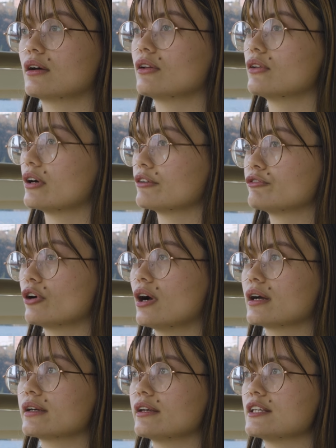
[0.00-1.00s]
a lot of
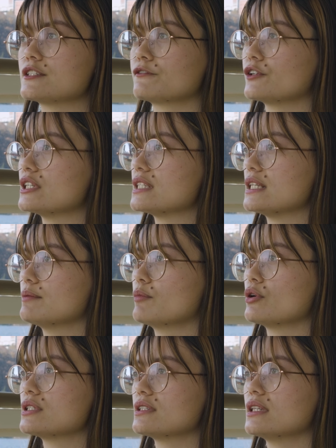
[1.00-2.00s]
rock. It's freezing
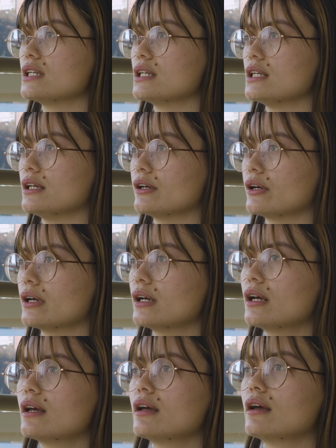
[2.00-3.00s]
most of the year,
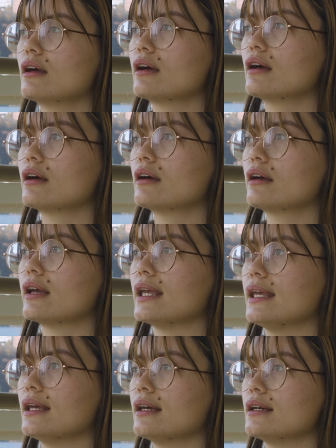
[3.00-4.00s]

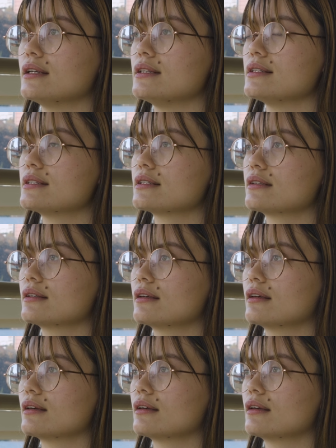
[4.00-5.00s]
and
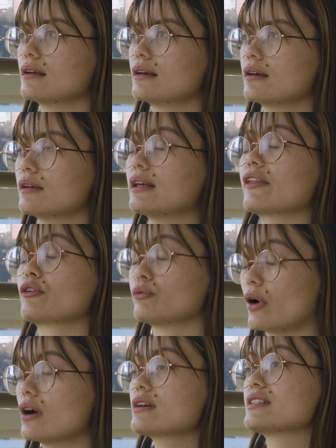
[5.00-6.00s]
yeah, the
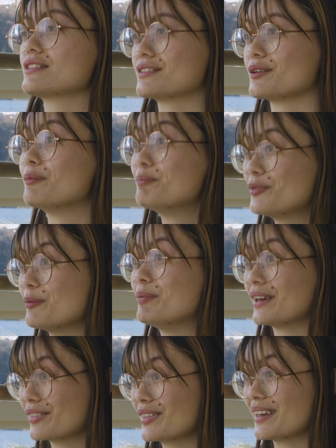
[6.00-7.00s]
rocks is the
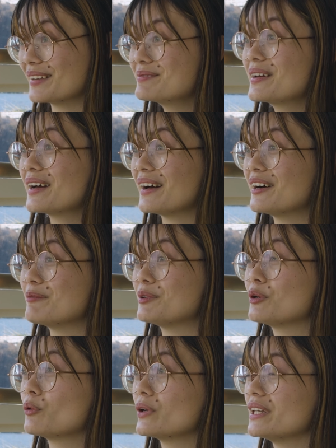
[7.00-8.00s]
big thing.
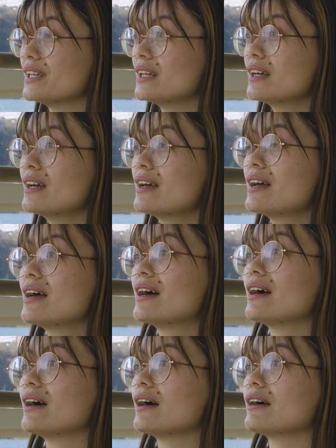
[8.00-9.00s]
In Hawaii,
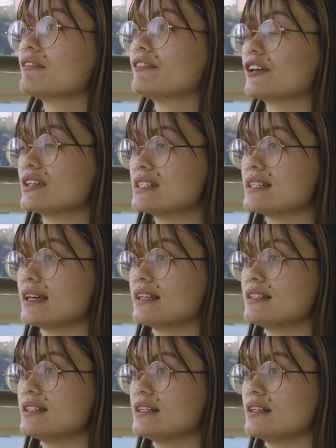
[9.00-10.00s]
very
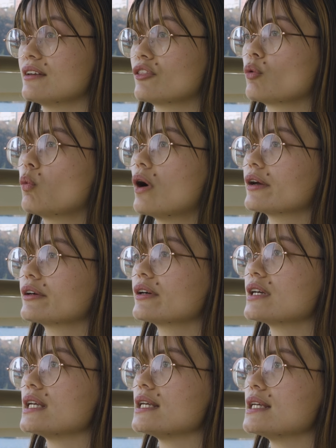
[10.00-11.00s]
sandy. The water
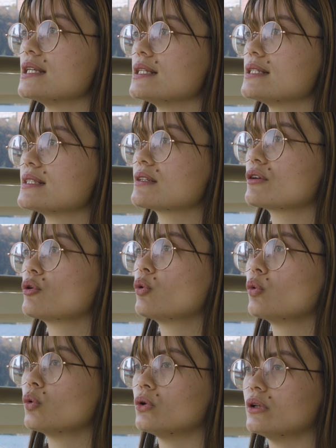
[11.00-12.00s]
is
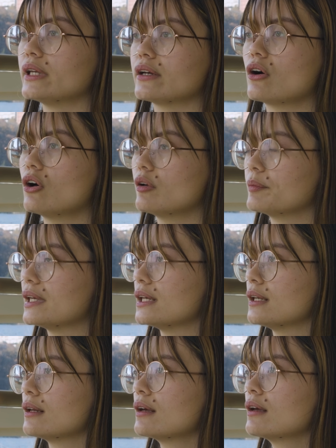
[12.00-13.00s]
cool and
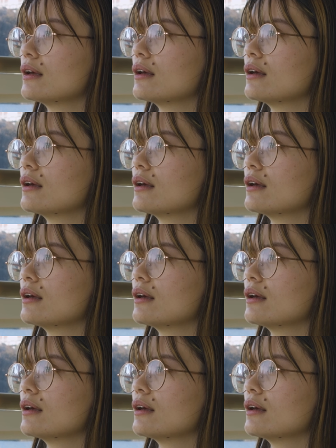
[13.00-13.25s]
calming.